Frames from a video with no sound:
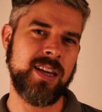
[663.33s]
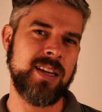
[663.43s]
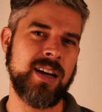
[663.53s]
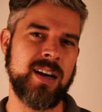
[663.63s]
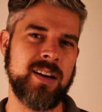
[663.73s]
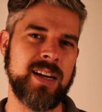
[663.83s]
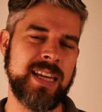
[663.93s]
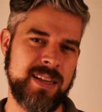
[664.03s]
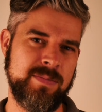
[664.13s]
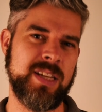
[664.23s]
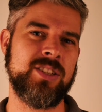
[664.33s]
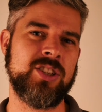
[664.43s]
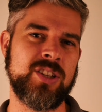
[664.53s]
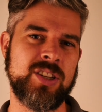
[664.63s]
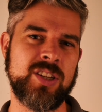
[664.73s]
in our
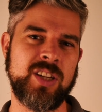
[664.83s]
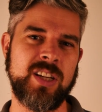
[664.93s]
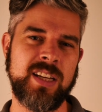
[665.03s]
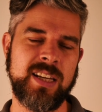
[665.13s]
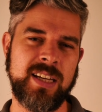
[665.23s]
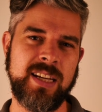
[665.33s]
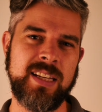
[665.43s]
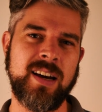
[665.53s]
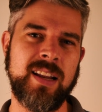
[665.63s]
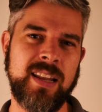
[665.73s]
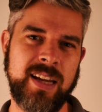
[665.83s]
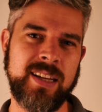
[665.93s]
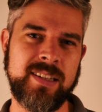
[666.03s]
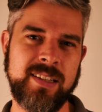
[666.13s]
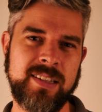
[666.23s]
image, in our
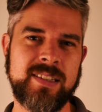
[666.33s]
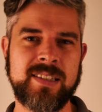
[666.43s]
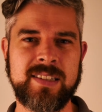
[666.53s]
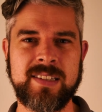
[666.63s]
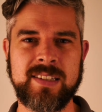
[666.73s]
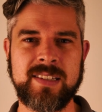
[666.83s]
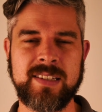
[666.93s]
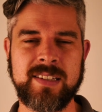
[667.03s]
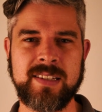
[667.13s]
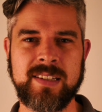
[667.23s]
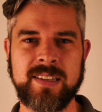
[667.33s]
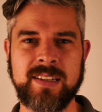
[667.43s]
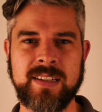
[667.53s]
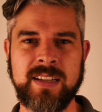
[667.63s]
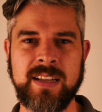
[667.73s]
likeness.
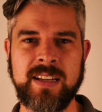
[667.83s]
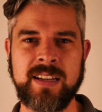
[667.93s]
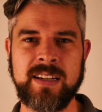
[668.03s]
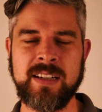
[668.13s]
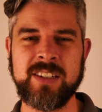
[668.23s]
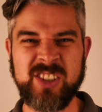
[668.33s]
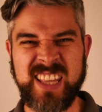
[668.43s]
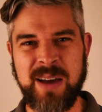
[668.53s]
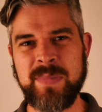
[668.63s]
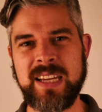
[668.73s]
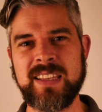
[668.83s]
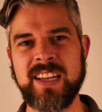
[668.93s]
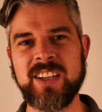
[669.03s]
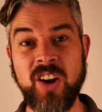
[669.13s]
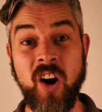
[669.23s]
Does that mean
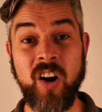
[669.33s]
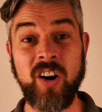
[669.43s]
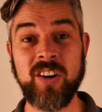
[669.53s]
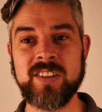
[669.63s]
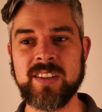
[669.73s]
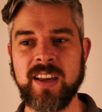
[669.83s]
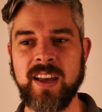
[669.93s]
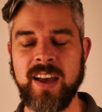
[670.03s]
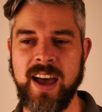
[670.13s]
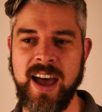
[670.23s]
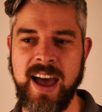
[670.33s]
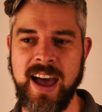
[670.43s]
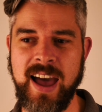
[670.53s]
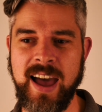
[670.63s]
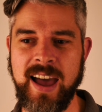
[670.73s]
that God
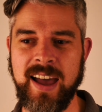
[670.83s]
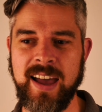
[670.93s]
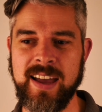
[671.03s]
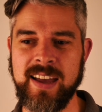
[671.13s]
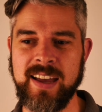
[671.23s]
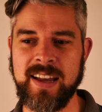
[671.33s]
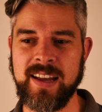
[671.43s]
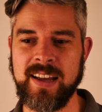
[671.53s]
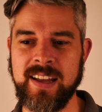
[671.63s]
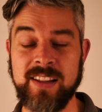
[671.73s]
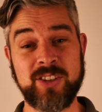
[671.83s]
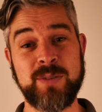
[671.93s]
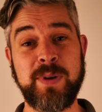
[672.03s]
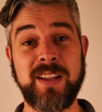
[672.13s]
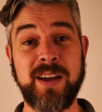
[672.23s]
uh,
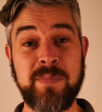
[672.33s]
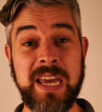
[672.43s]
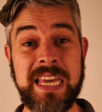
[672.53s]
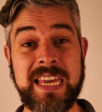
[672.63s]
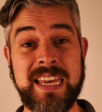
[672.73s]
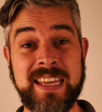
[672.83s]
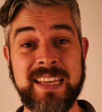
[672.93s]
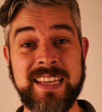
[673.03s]
looks a bit like me?